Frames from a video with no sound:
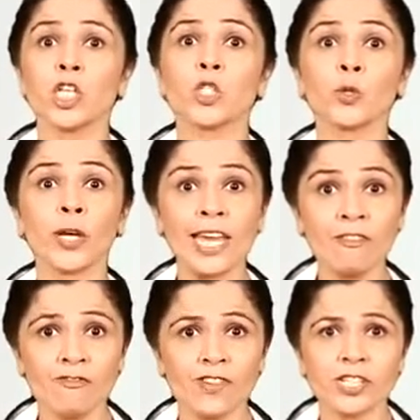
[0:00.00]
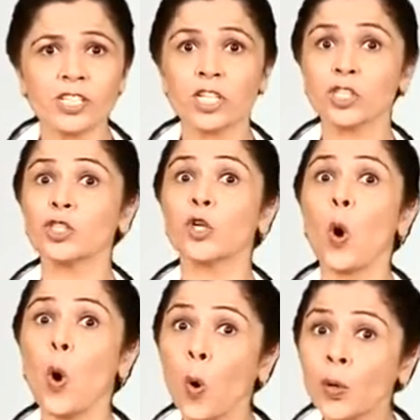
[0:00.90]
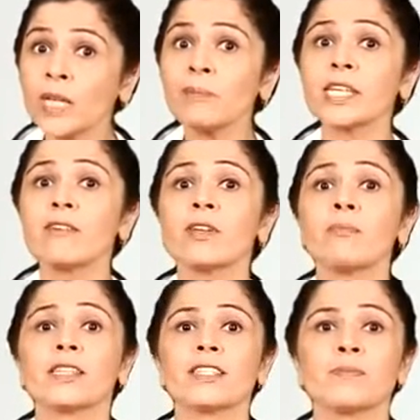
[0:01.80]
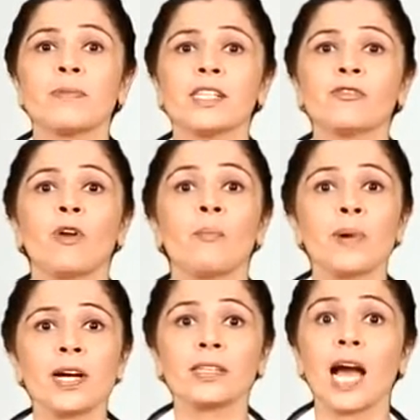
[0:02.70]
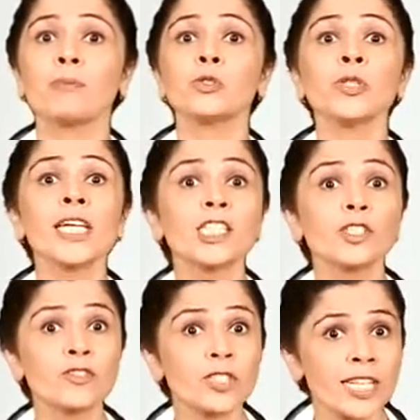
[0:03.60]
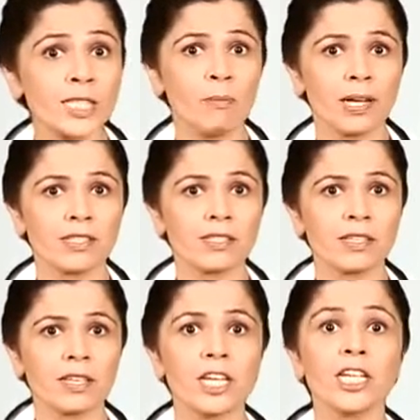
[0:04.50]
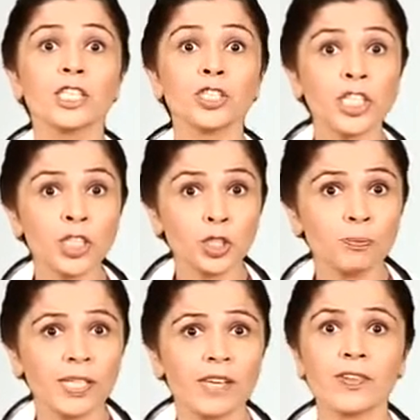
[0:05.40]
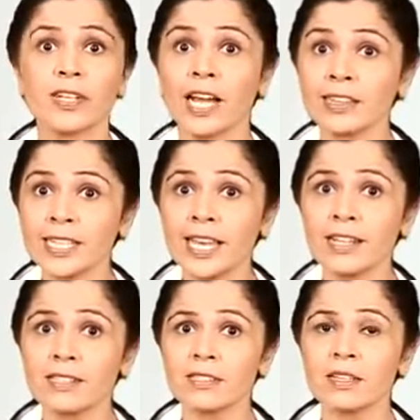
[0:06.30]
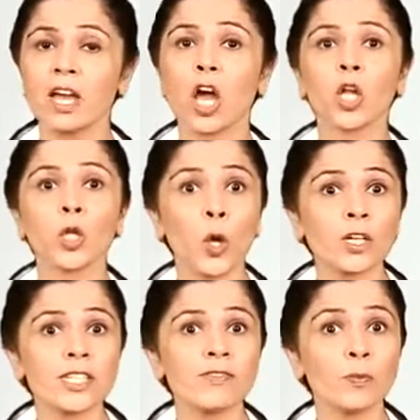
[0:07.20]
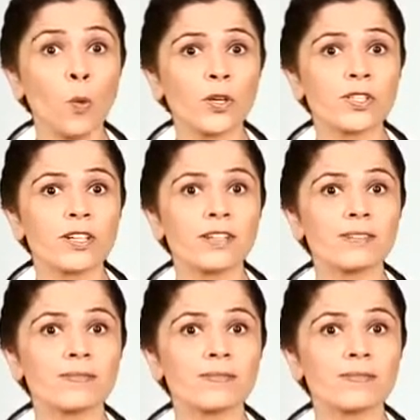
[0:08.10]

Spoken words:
So the infant should only be given mother's milk from birth up to the age of 6 months. She should be given nothing else, not even water.